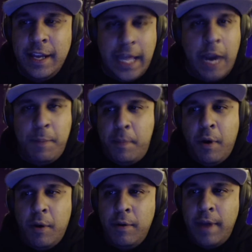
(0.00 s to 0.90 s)
a lot of
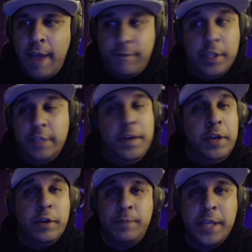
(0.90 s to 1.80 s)
people, after this
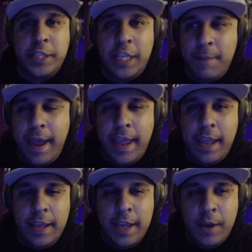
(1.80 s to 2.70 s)
video especially, they
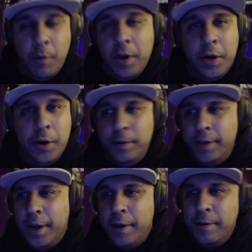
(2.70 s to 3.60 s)
might wonder,
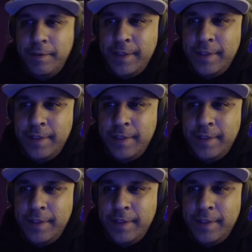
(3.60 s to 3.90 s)
you know,